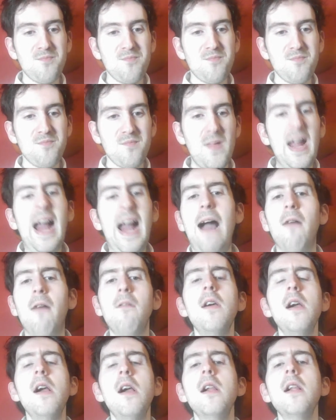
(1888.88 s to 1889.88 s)
Now,
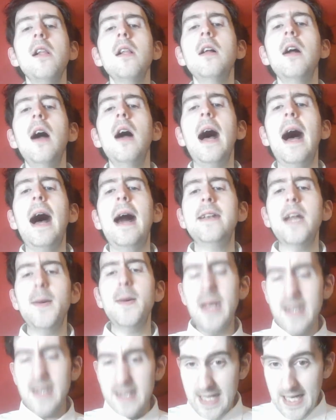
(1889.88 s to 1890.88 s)

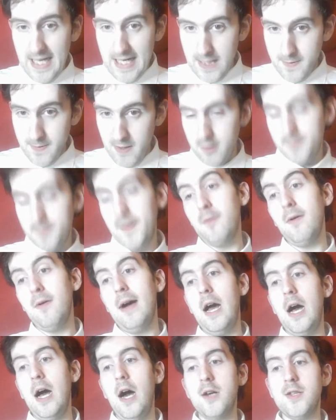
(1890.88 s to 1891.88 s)
another scene that could be
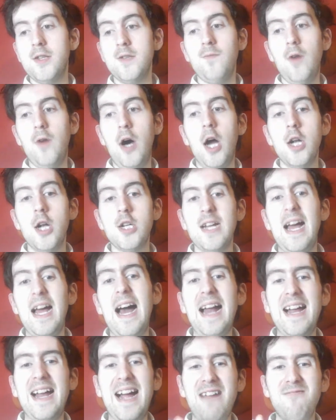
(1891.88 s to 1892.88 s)
quite hard to watch,
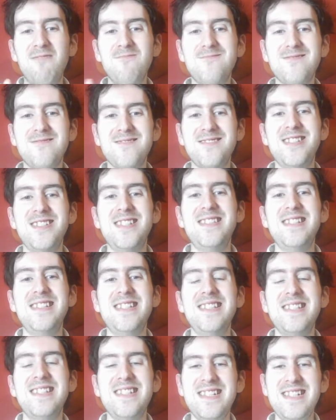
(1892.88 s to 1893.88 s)
and I wanted
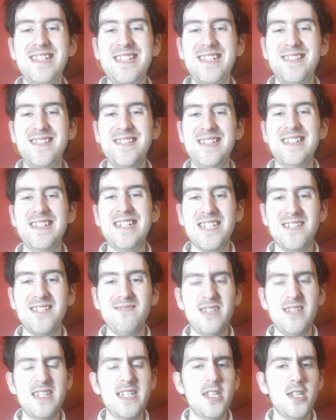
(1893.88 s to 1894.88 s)
this in the
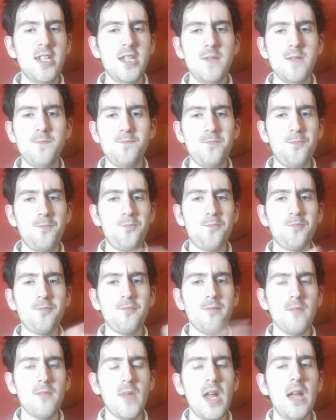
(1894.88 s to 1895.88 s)
annotation.
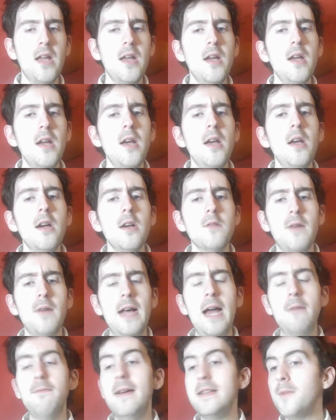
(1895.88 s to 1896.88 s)
Because when
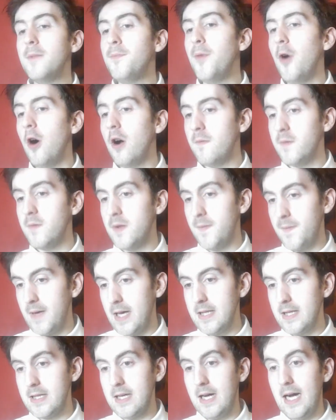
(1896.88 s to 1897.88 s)
I read the book for the
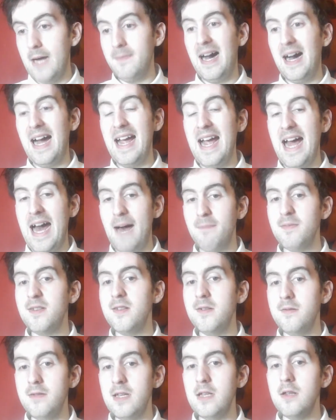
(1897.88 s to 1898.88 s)
first time, I
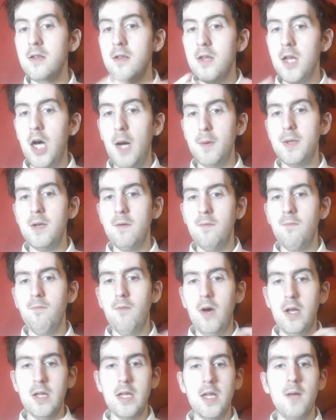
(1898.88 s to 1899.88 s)
absolutely loved
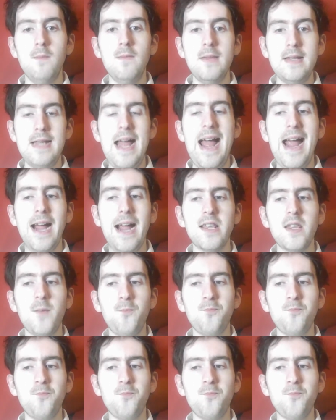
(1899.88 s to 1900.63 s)
what comes next.